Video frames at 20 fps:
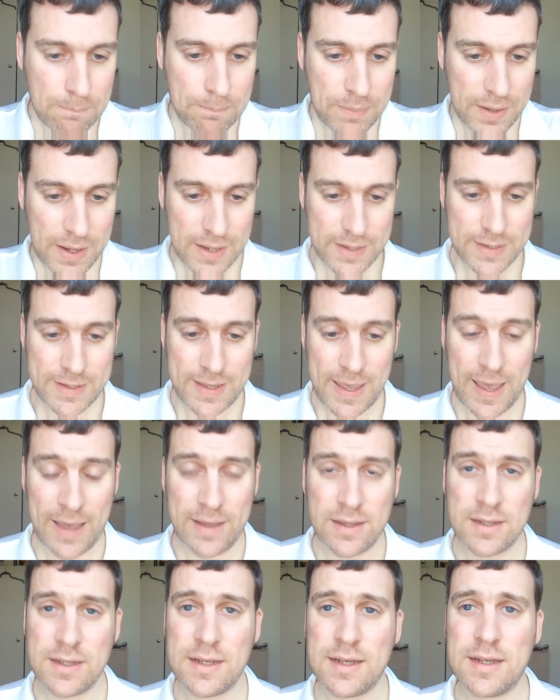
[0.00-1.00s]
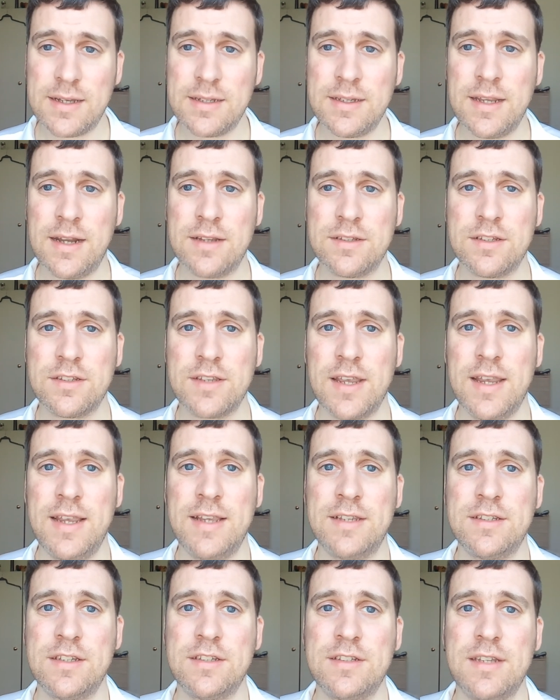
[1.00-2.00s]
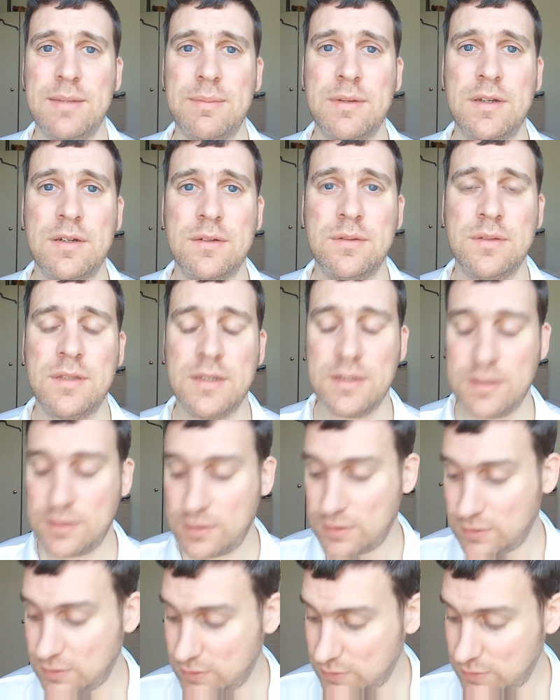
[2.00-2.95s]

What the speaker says: But yeah, as I say, it's just typical that